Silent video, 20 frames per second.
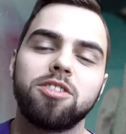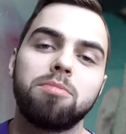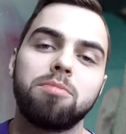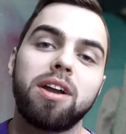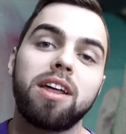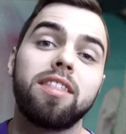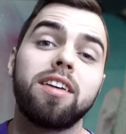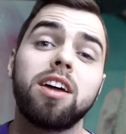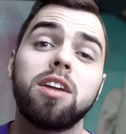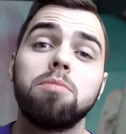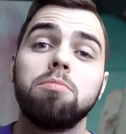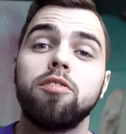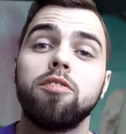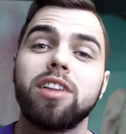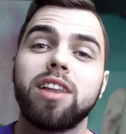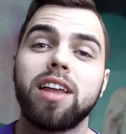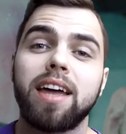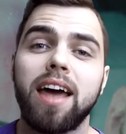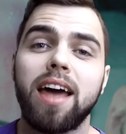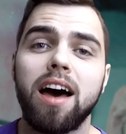but I think in a movie
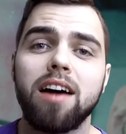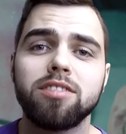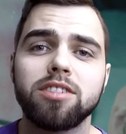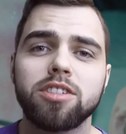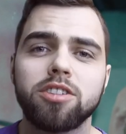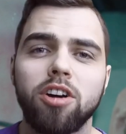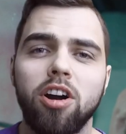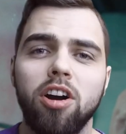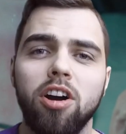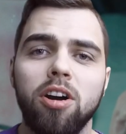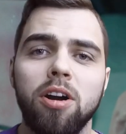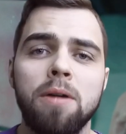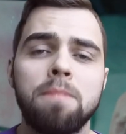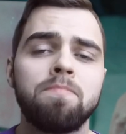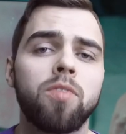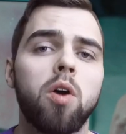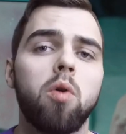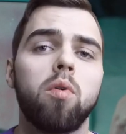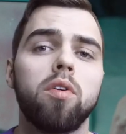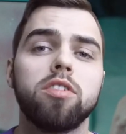like Avatar,
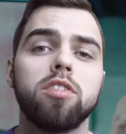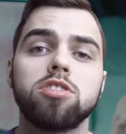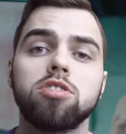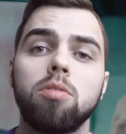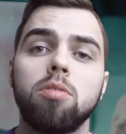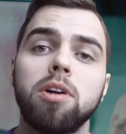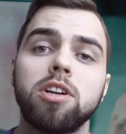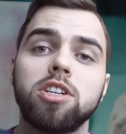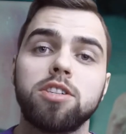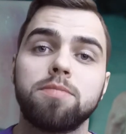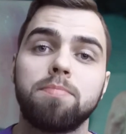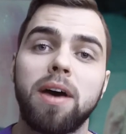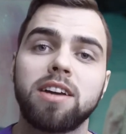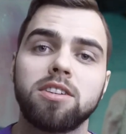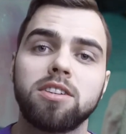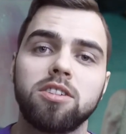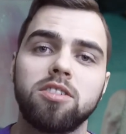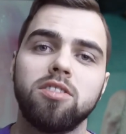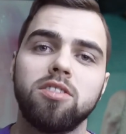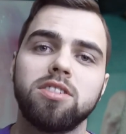where there's so much
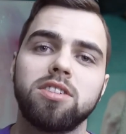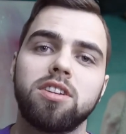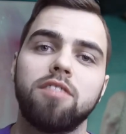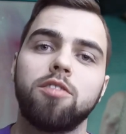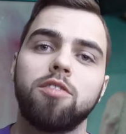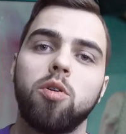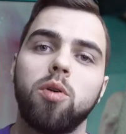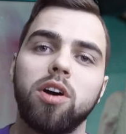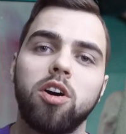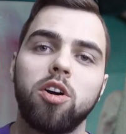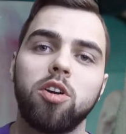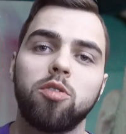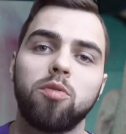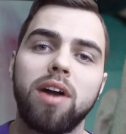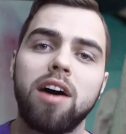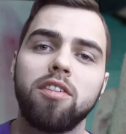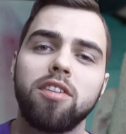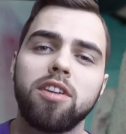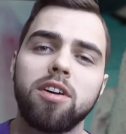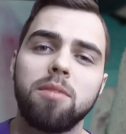spectacle and stuff going on
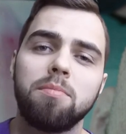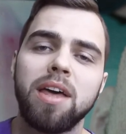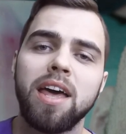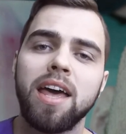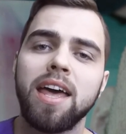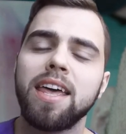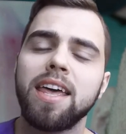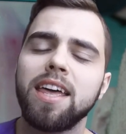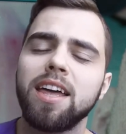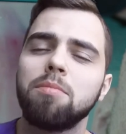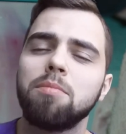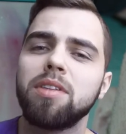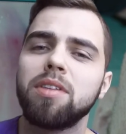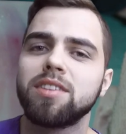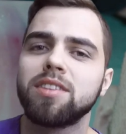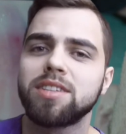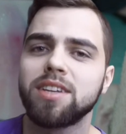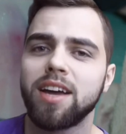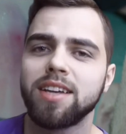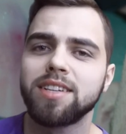around him, he can be
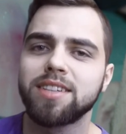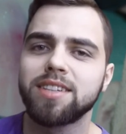this nice